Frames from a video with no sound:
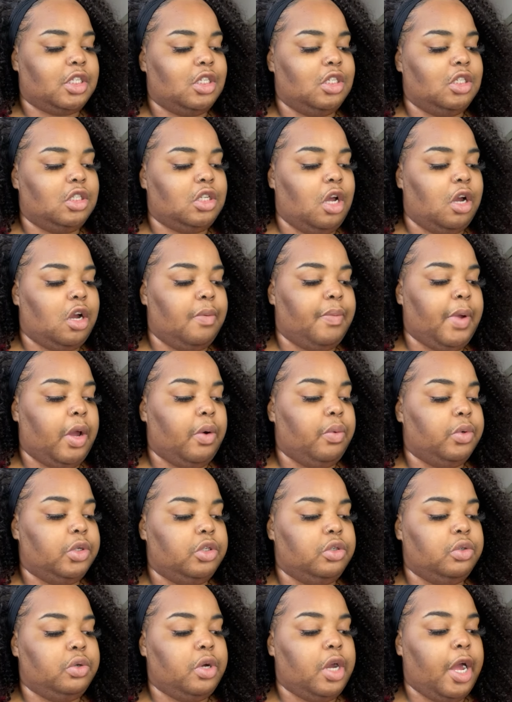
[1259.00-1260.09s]
can talk about
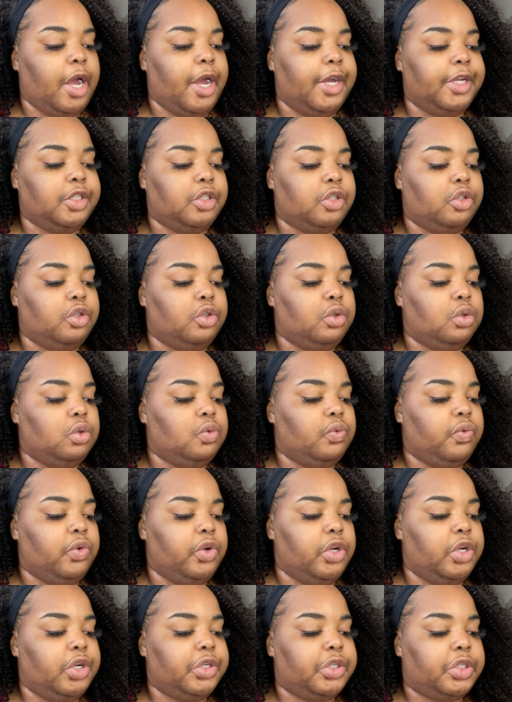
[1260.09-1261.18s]
what you guys do for
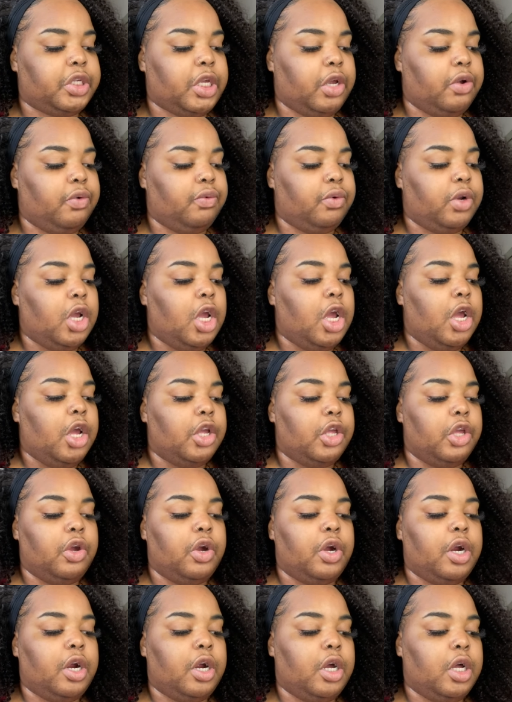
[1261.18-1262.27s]
your skin,
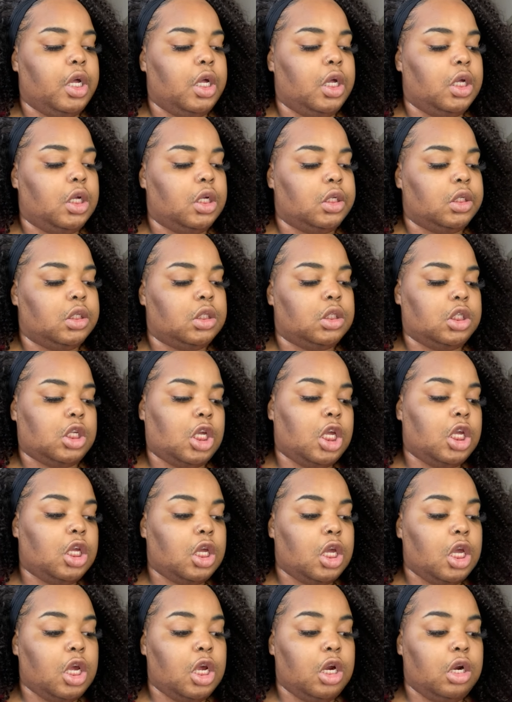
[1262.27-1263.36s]
your
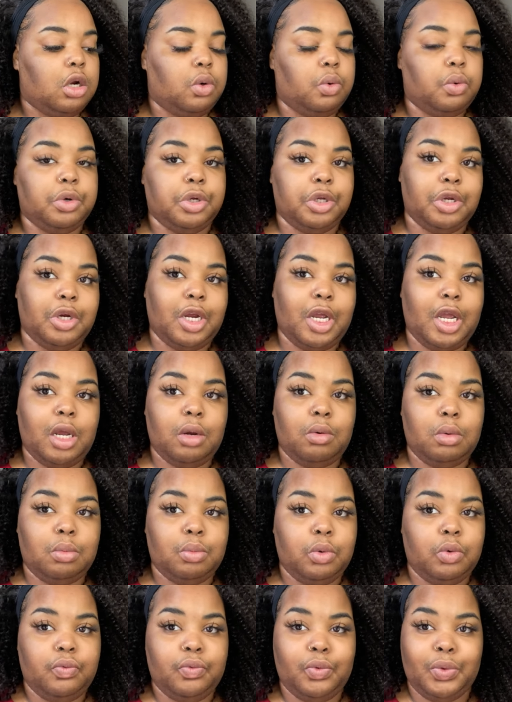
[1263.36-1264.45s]
skincare or your hair
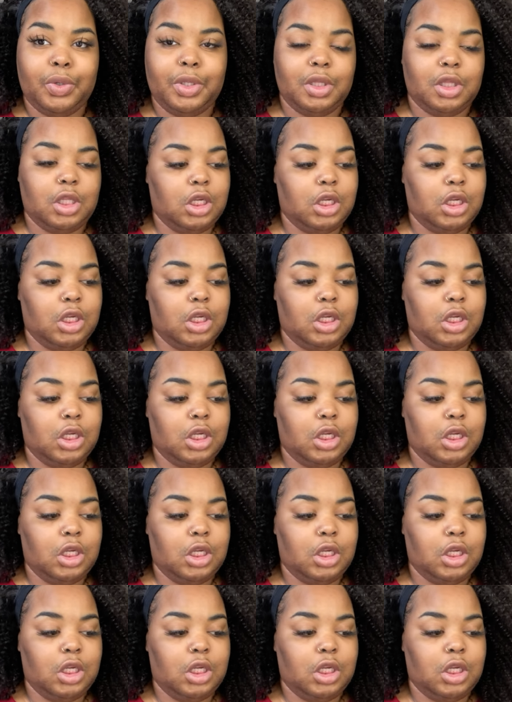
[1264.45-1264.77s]
removal and